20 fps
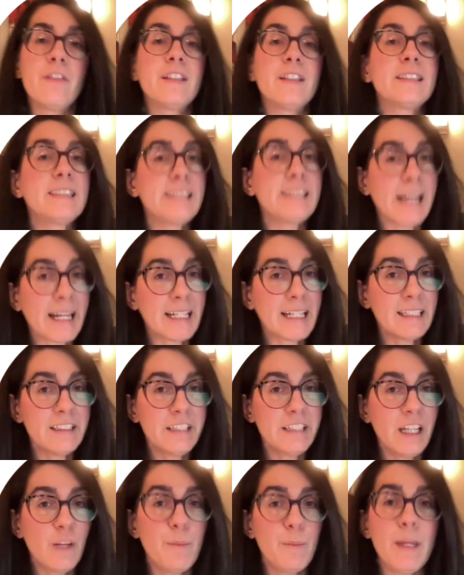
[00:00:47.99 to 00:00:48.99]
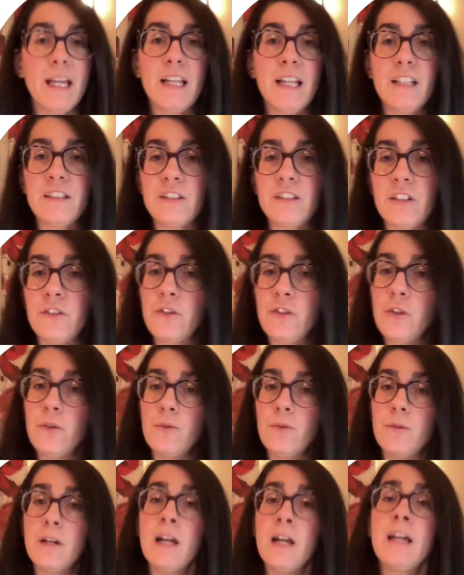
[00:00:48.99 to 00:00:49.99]
The second tip is
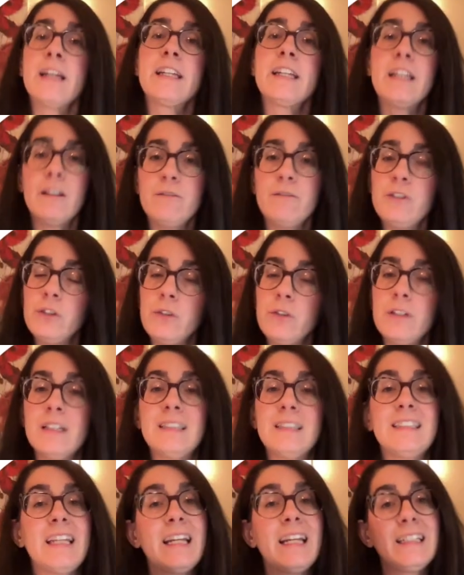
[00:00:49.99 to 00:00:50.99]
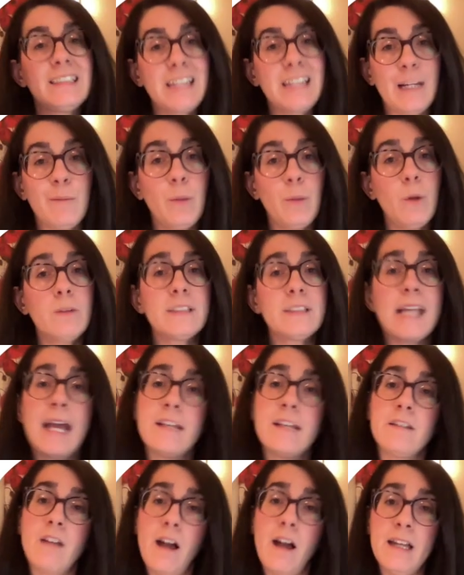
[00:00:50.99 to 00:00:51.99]
to give students examples
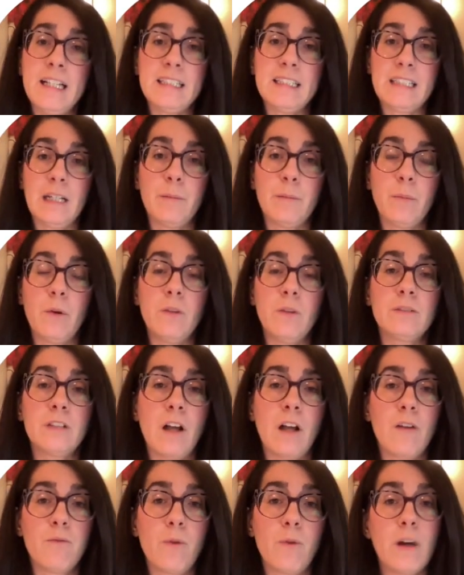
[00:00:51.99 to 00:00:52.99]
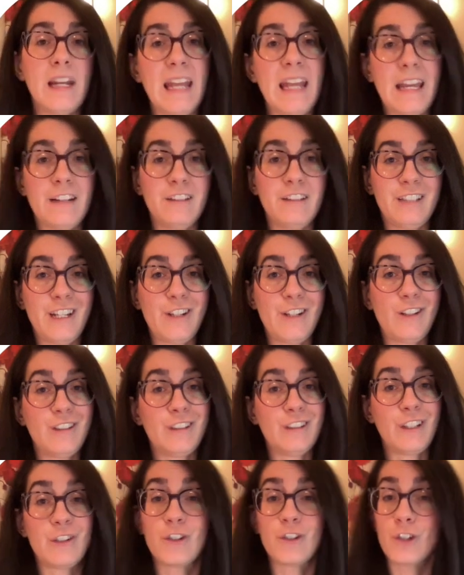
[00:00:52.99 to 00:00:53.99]
and non examples of what
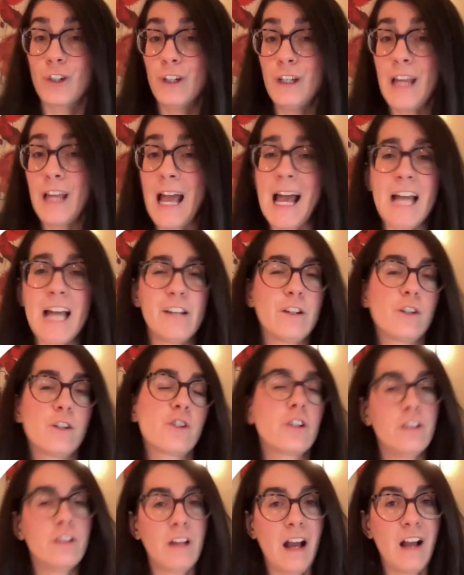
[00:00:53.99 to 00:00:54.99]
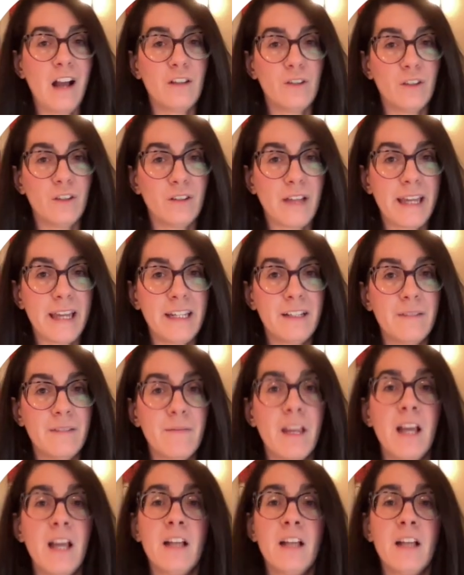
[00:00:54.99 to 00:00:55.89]
annotations should and should not look like.